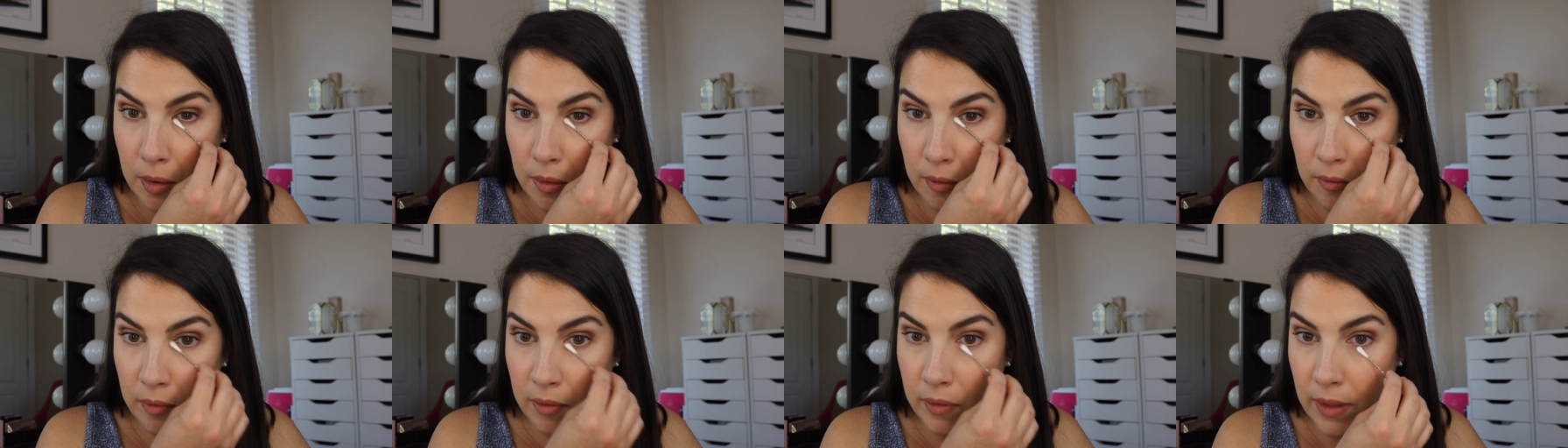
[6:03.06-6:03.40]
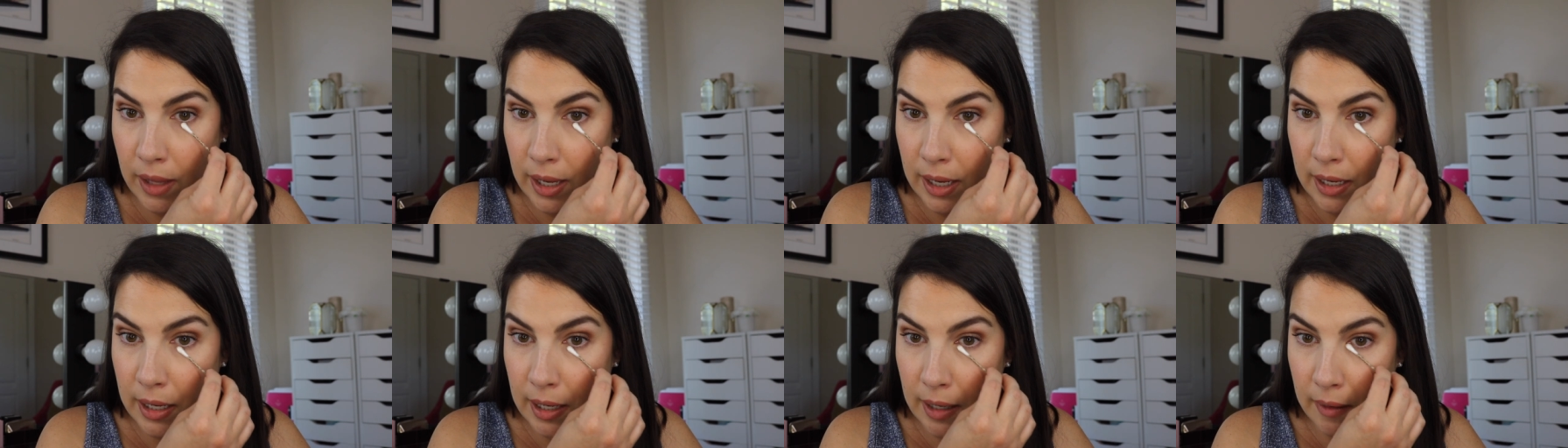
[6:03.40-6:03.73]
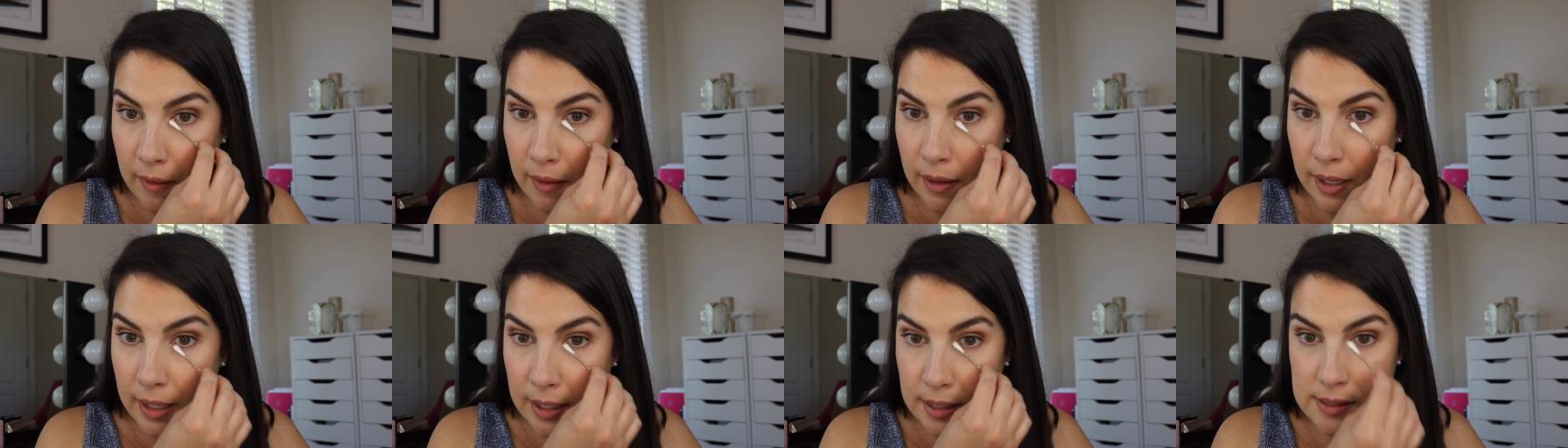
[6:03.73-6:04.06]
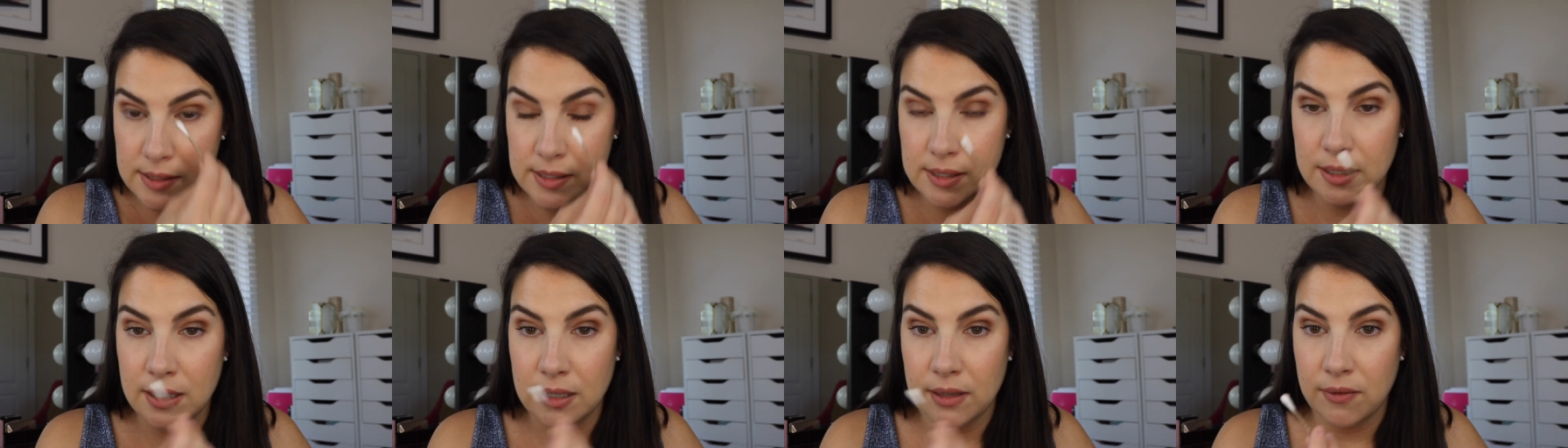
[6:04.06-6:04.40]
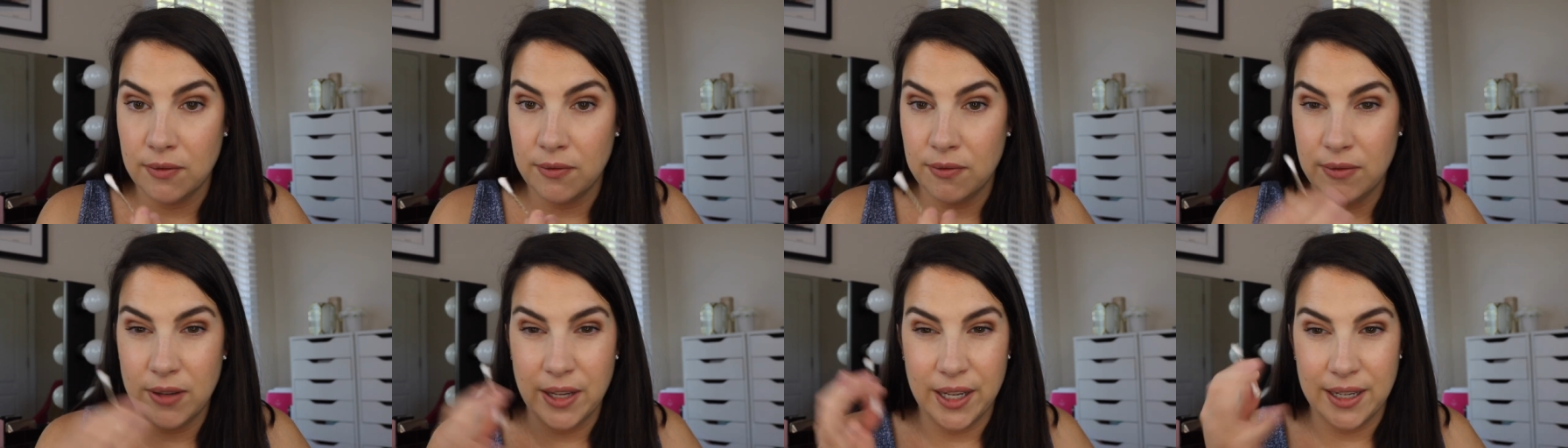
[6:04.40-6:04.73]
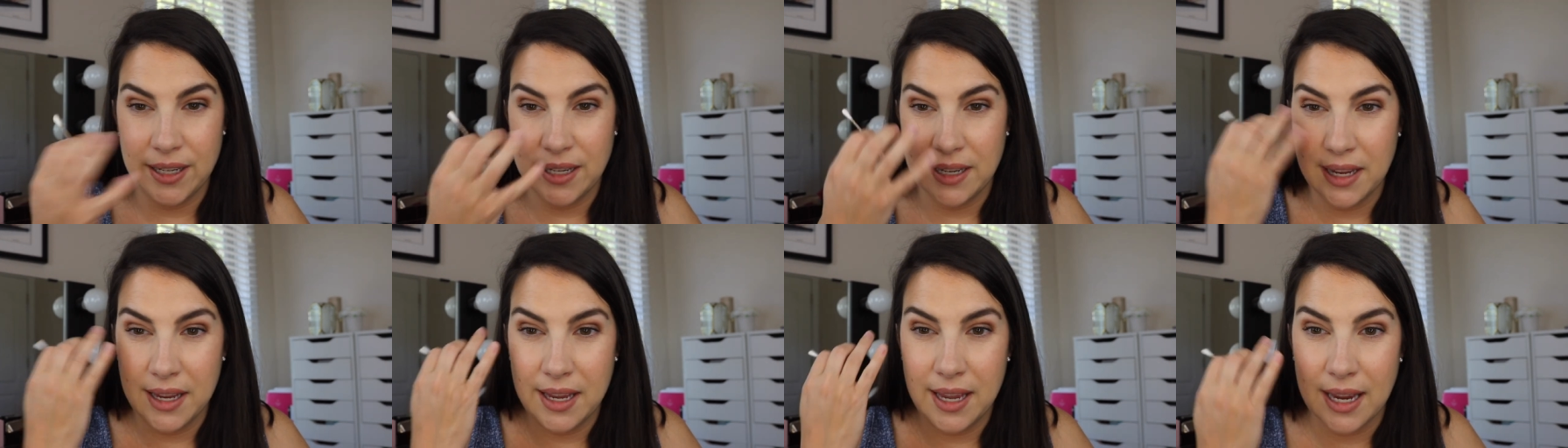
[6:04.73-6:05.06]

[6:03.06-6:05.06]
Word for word: over that area, see if any